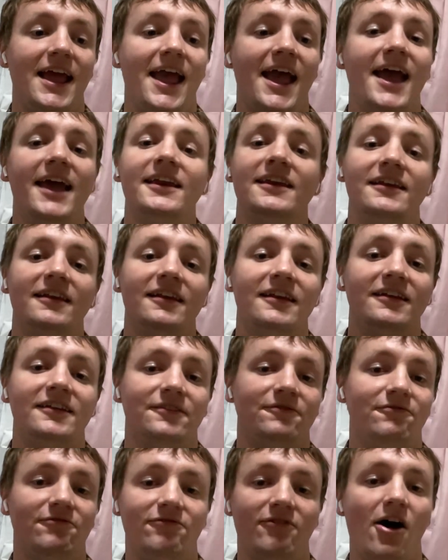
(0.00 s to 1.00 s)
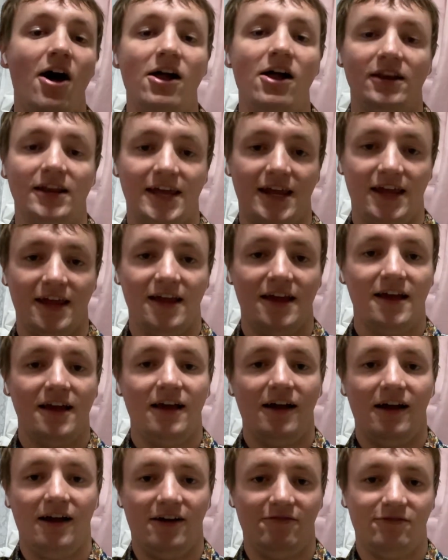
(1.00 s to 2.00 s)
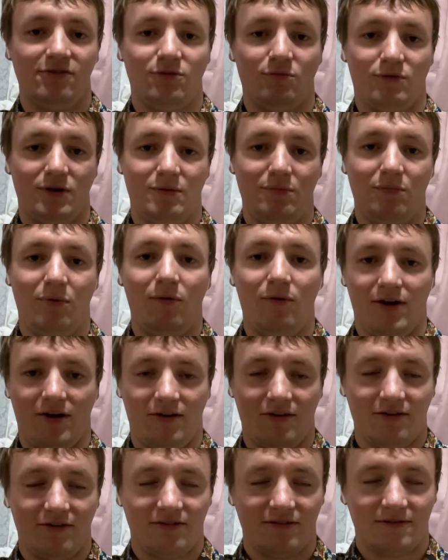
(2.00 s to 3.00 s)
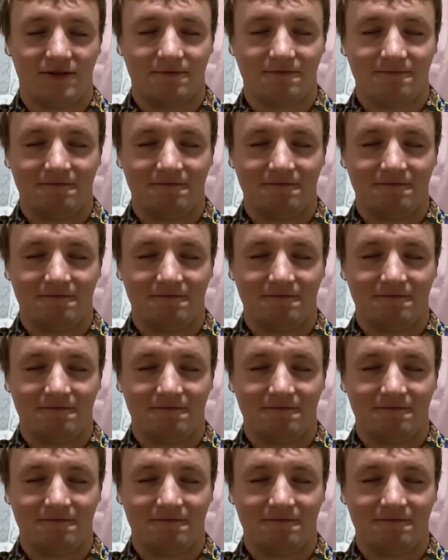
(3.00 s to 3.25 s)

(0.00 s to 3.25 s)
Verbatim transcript: endless volley of three pointers.